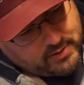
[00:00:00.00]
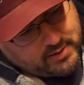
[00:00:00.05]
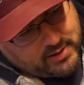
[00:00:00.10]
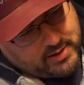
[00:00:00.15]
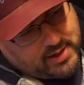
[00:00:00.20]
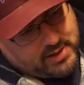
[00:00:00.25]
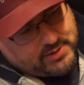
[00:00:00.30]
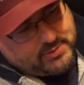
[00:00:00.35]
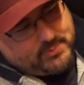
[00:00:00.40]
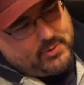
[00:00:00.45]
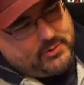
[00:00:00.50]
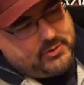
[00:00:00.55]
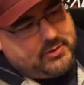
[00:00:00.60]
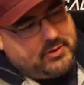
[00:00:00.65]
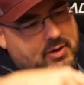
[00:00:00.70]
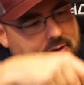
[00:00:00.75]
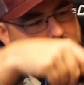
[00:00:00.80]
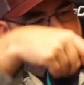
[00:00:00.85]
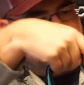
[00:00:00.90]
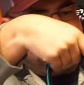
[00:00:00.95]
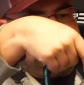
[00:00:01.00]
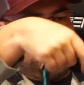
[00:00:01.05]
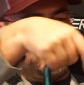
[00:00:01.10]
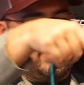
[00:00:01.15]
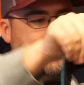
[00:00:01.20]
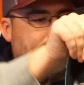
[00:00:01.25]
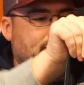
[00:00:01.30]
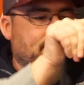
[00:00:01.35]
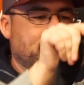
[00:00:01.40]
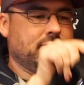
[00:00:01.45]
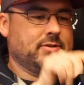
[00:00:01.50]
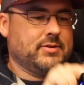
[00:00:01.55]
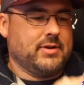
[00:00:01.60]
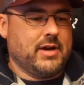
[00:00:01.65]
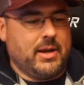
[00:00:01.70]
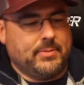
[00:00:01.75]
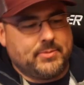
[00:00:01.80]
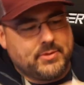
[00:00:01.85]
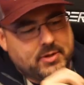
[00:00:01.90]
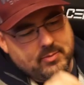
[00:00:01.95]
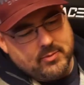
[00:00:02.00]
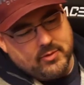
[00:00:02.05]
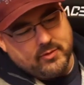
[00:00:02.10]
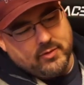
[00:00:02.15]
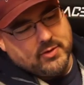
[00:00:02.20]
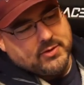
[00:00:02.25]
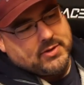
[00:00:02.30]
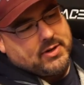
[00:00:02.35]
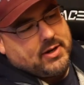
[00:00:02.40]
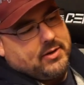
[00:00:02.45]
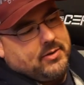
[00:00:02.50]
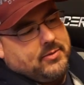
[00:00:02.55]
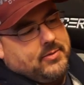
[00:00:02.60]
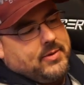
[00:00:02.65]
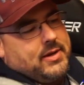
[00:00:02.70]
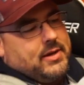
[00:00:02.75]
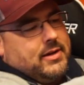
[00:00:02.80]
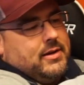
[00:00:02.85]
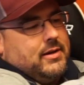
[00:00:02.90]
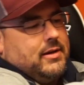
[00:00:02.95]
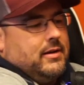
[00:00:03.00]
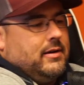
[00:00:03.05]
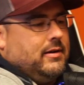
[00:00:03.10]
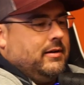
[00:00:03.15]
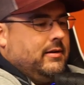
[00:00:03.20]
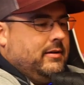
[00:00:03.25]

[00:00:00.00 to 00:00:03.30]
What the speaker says: That's about all there is to say about the straps. I'll move those out of the way here.